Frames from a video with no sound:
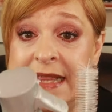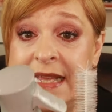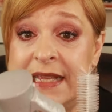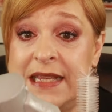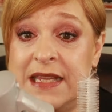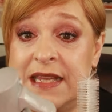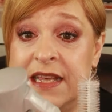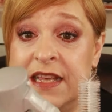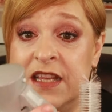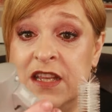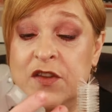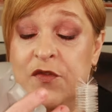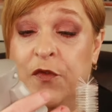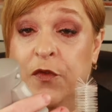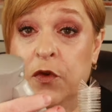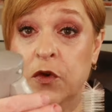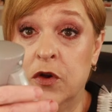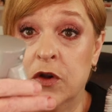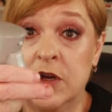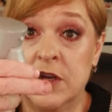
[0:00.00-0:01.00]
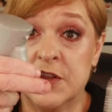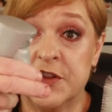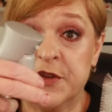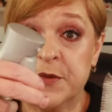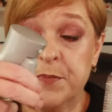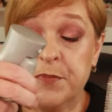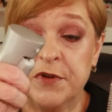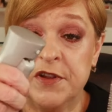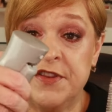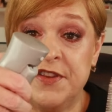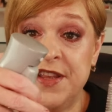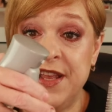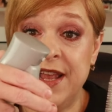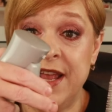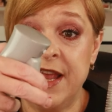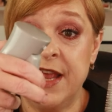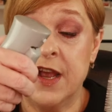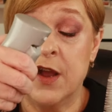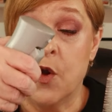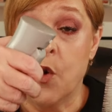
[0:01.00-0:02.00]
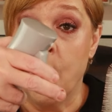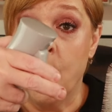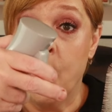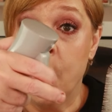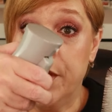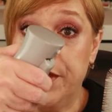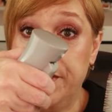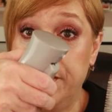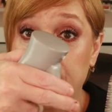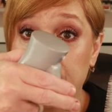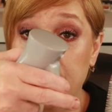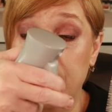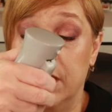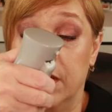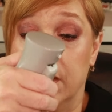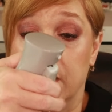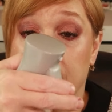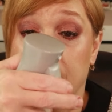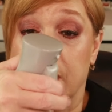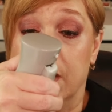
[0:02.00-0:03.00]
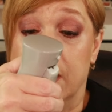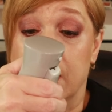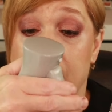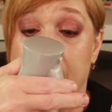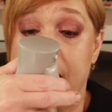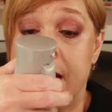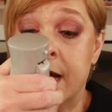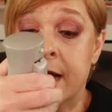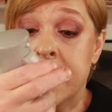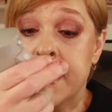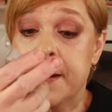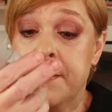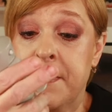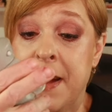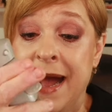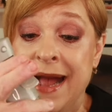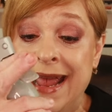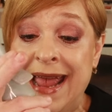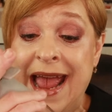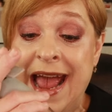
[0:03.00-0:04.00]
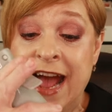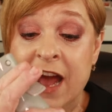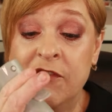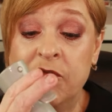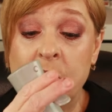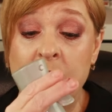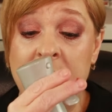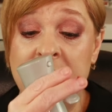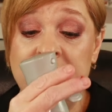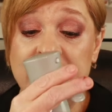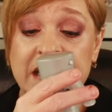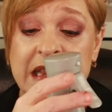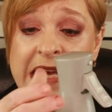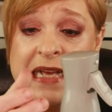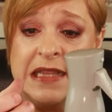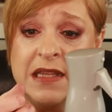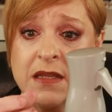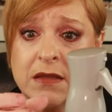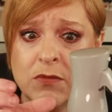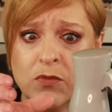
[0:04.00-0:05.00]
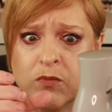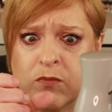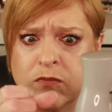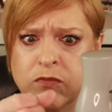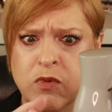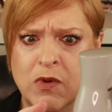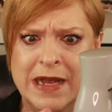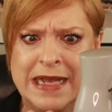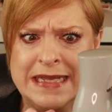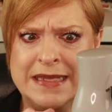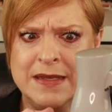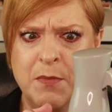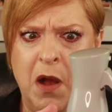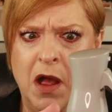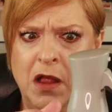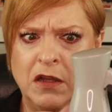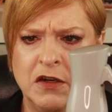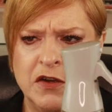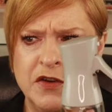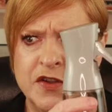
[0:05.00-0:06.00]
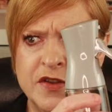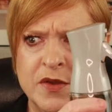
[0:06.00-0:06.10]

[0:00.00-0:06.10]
This is for spritzing oil. Um, I have one that's way smaller and